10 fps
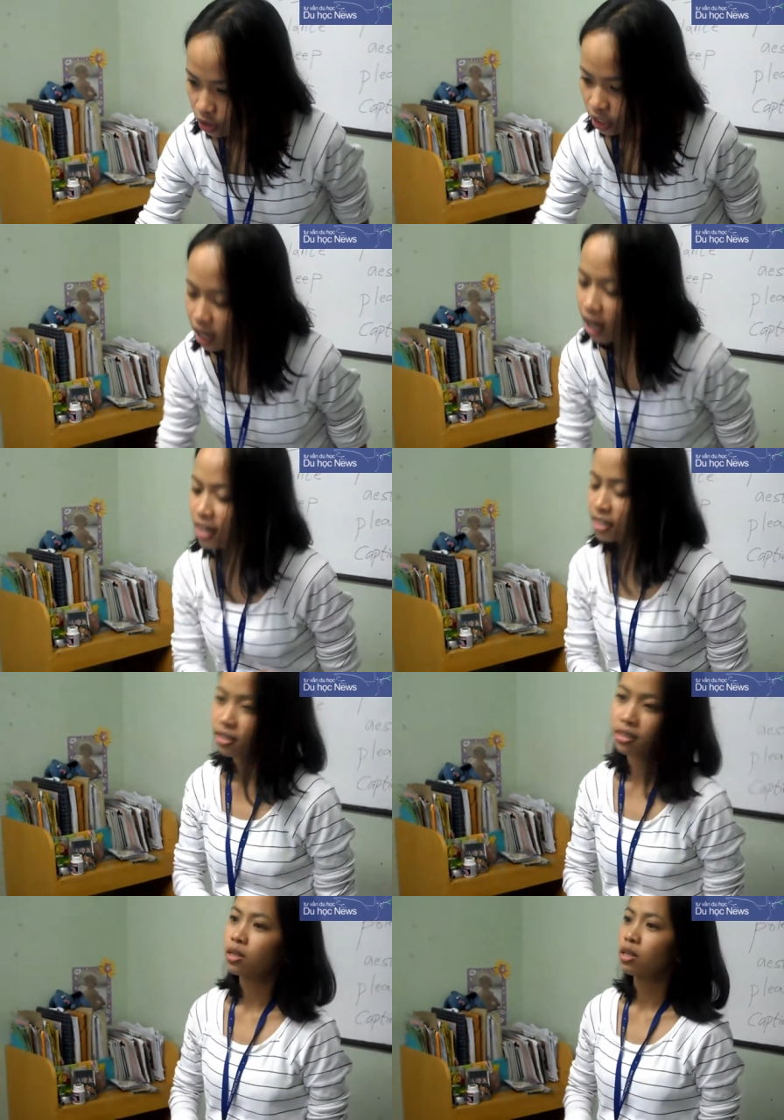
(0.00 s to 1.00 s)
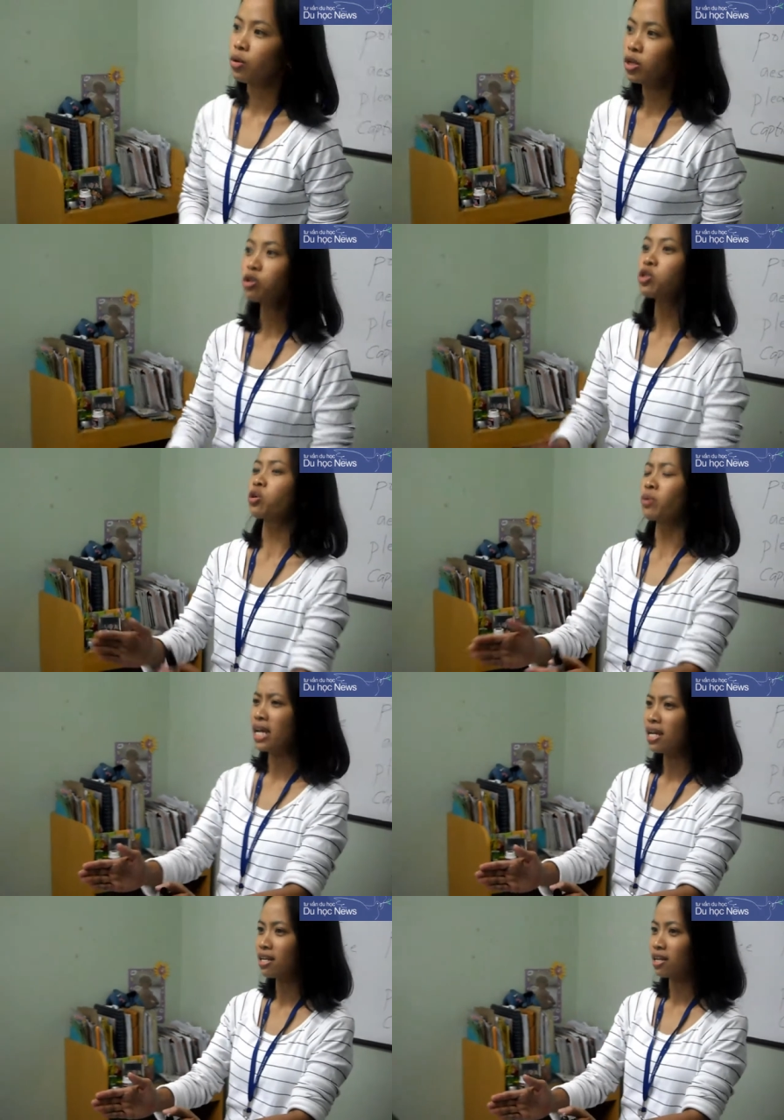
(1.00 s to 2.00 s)
Okay, guys, look at your
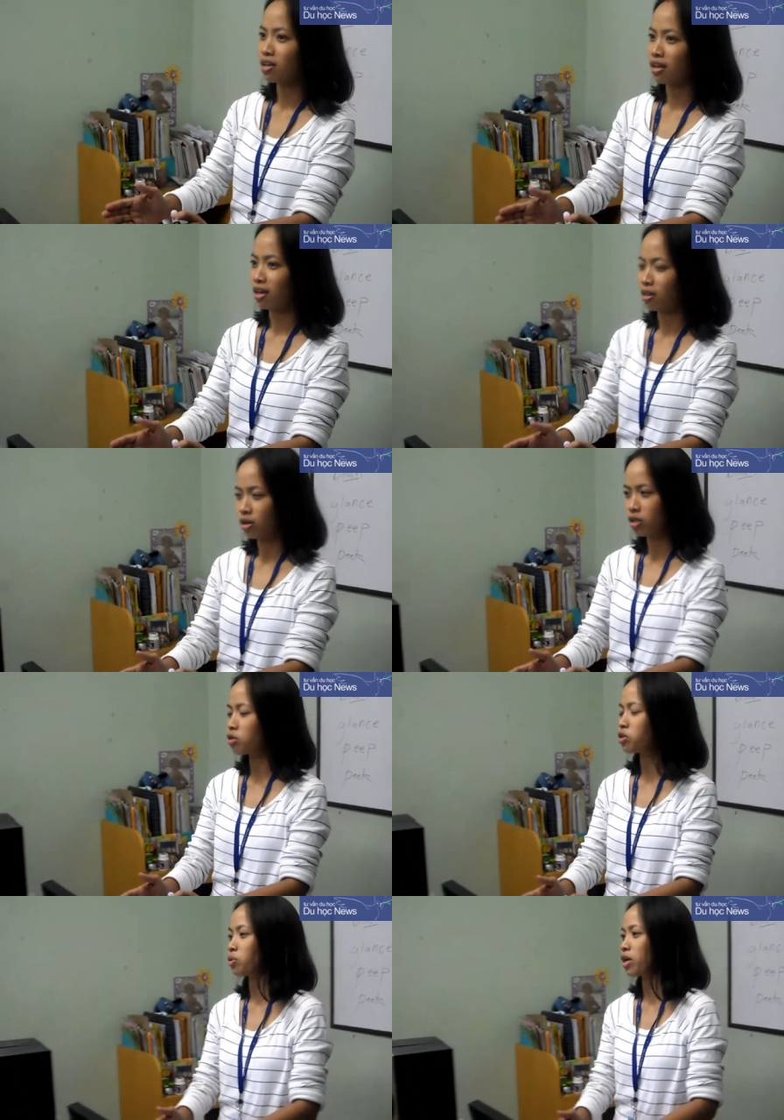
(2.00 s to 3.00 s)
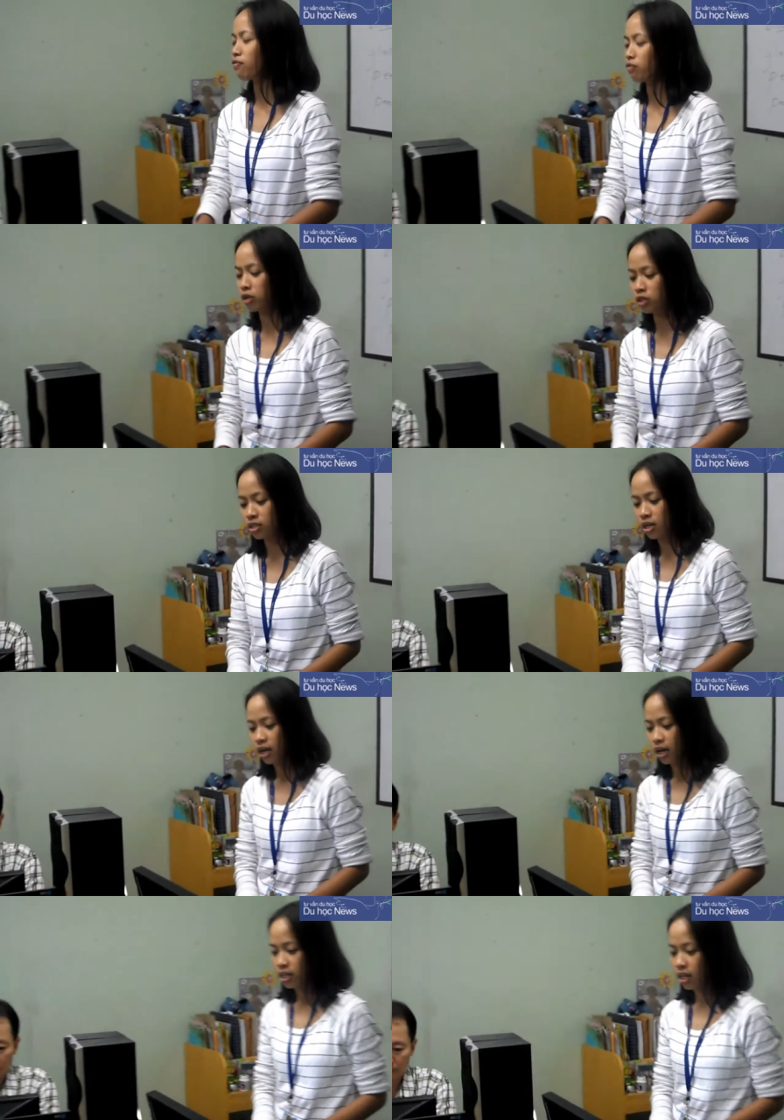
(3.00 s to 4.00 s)
screen. Okay, look at your screen first.
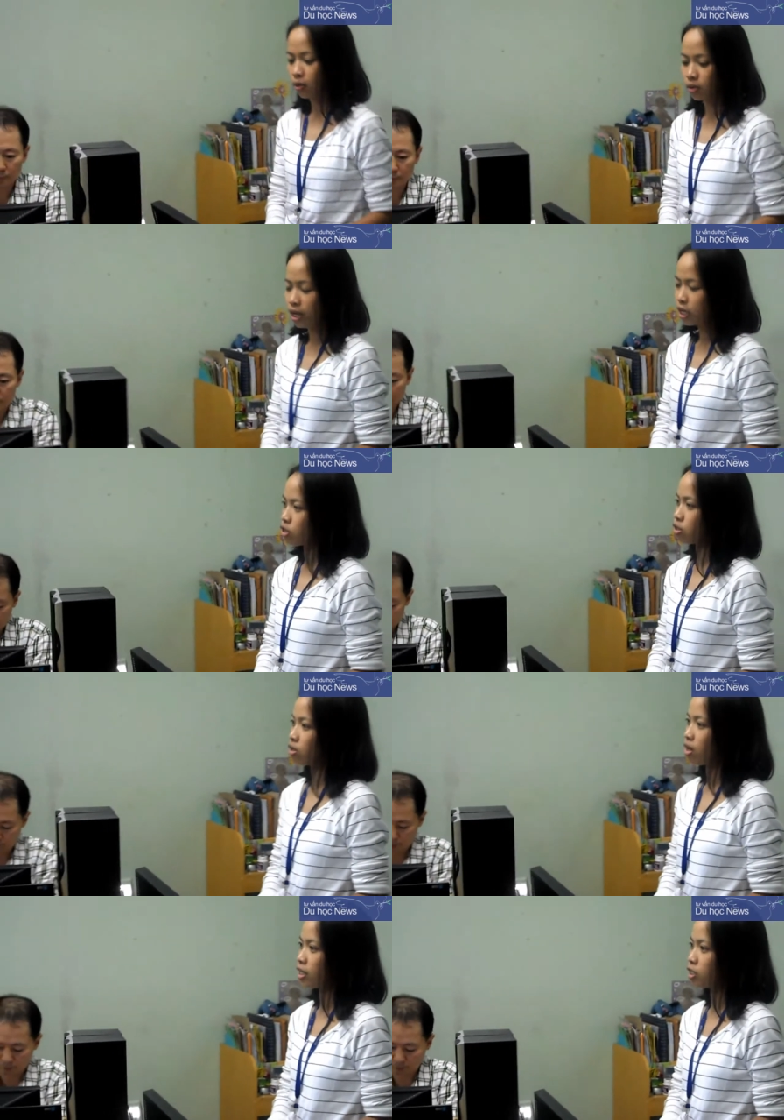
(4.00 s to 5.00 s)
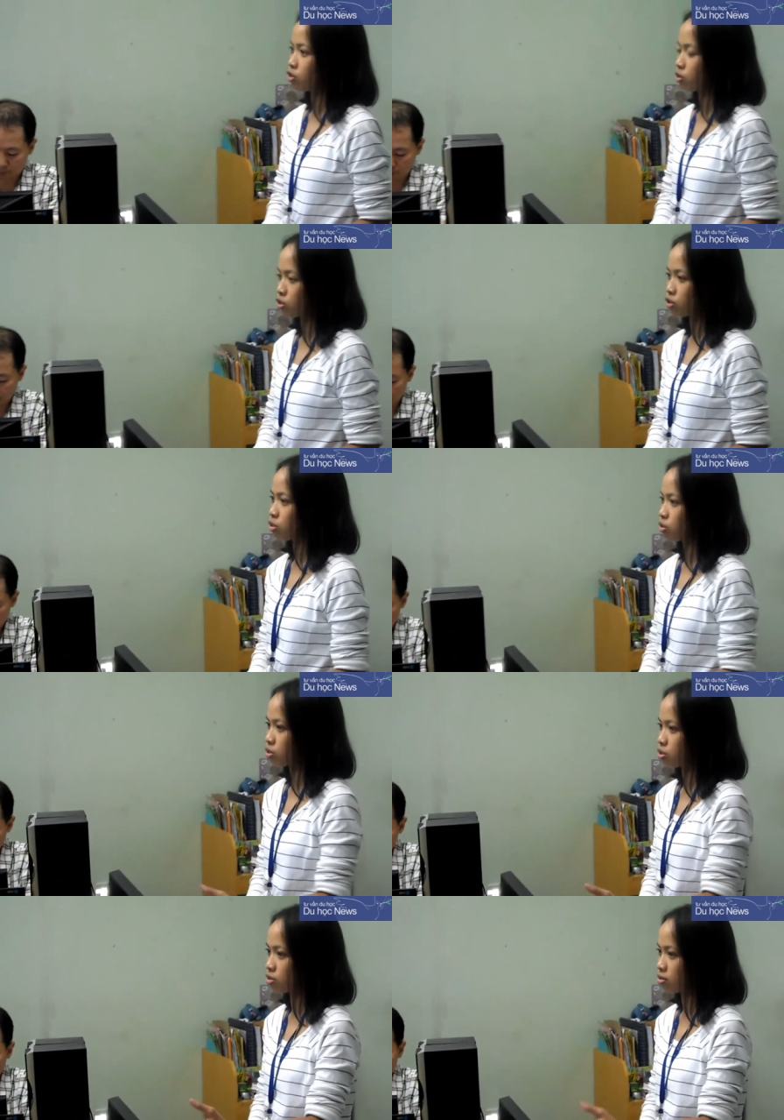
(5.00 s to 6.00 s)
Now, I'd like you guys to
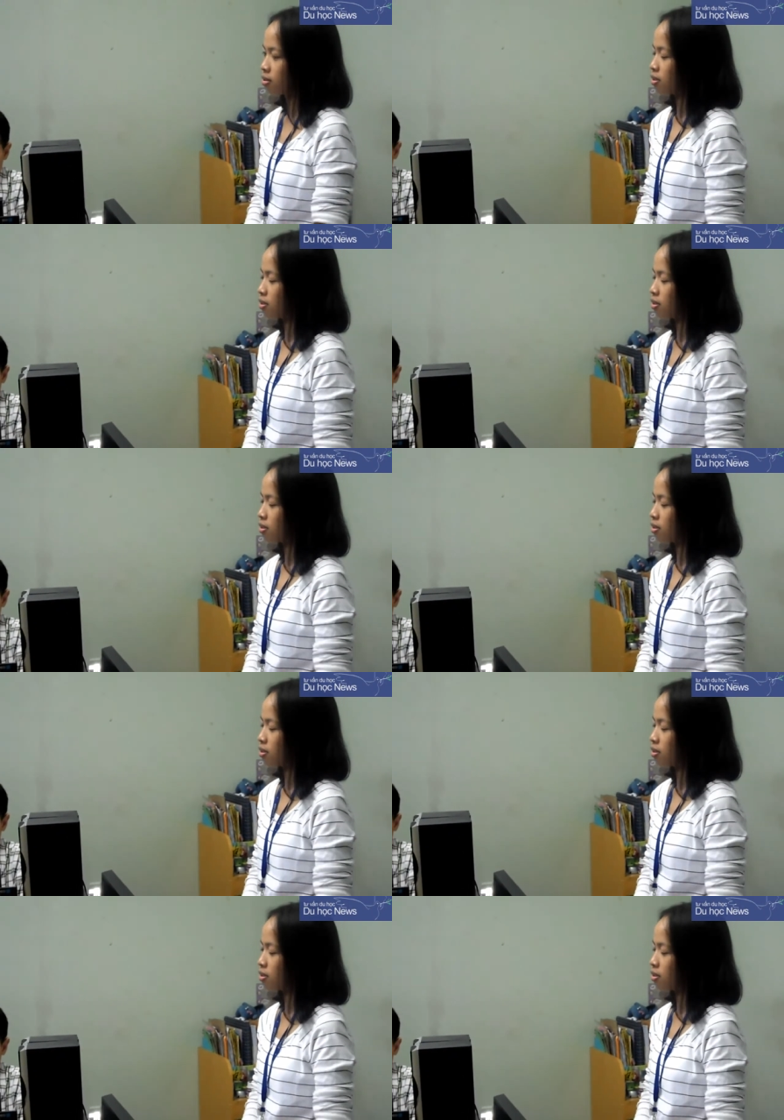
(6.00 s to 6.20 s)
introduce